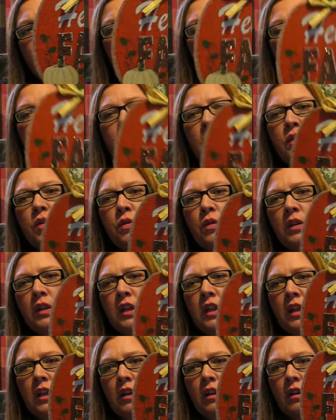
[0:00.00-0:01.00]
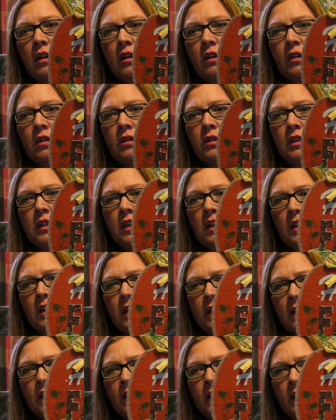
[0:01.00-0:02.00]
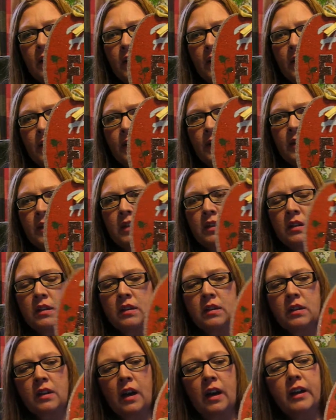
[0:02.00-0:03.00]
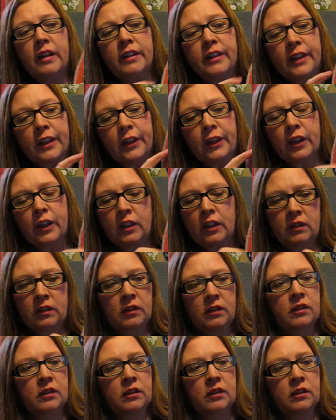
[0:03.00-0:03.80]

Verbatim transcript: That was really cute. It's got glitter.